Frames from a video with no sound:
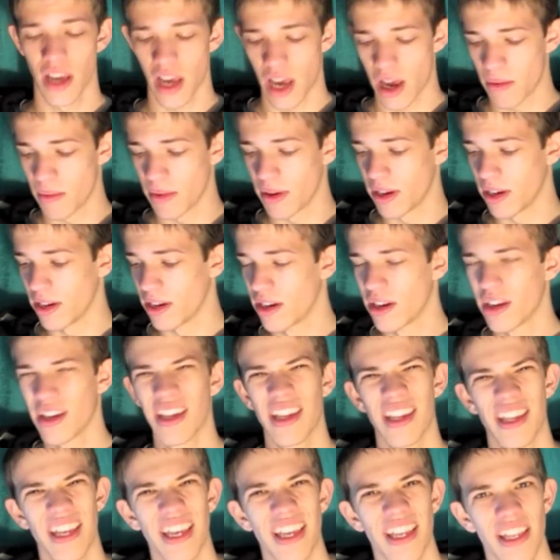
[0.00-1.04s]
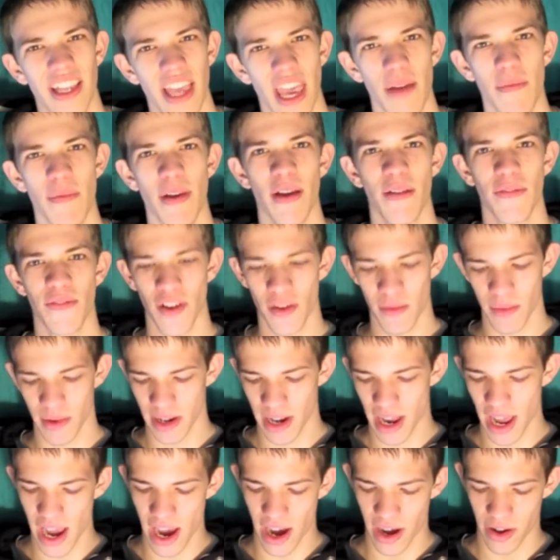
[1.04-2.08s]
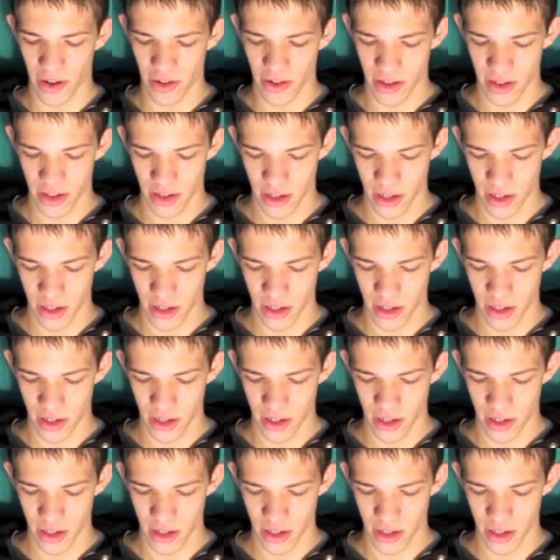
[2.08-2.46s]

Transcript: I mean, can't make fun of me now.